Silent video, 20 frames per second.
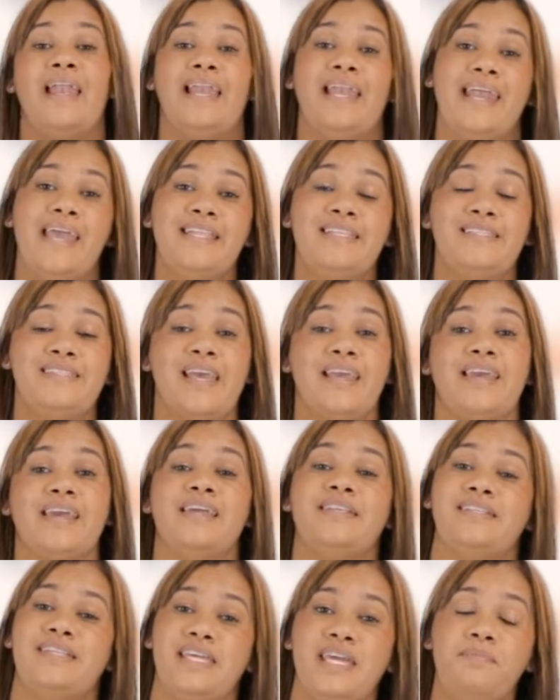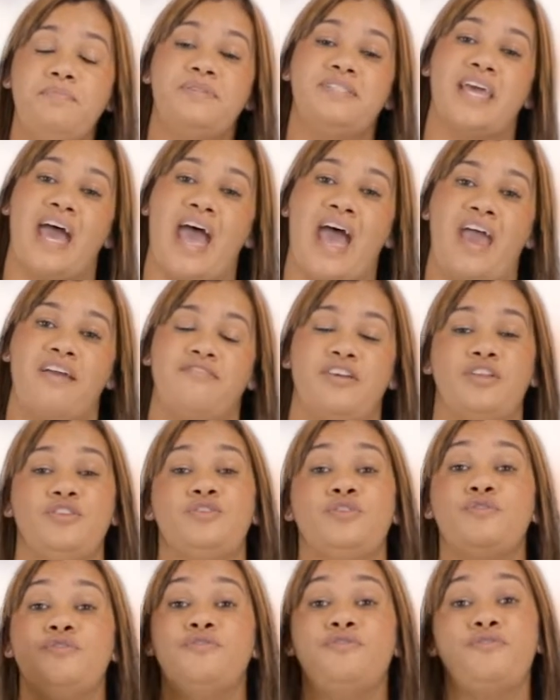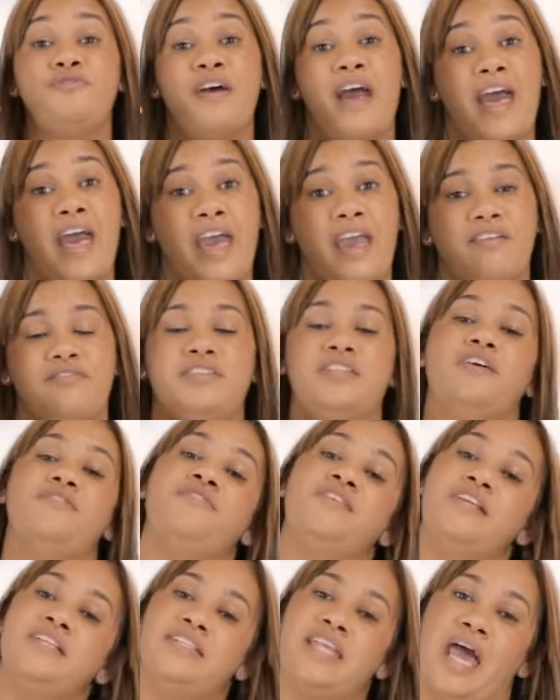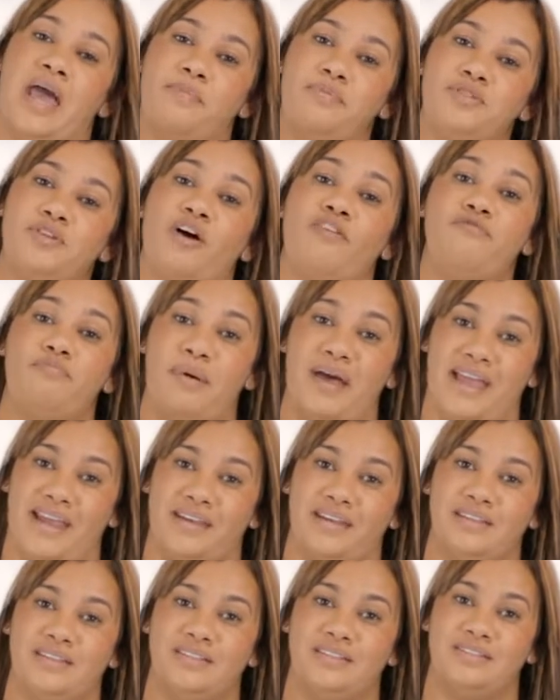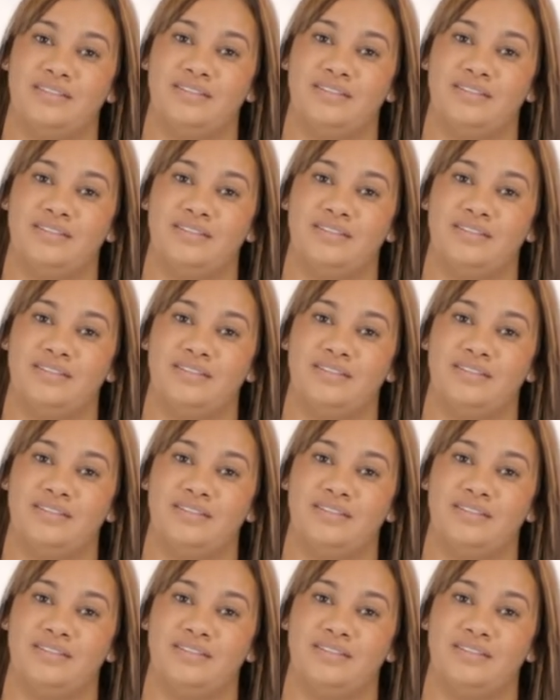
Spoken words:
Let's take a deep dive into 5 different types of pun.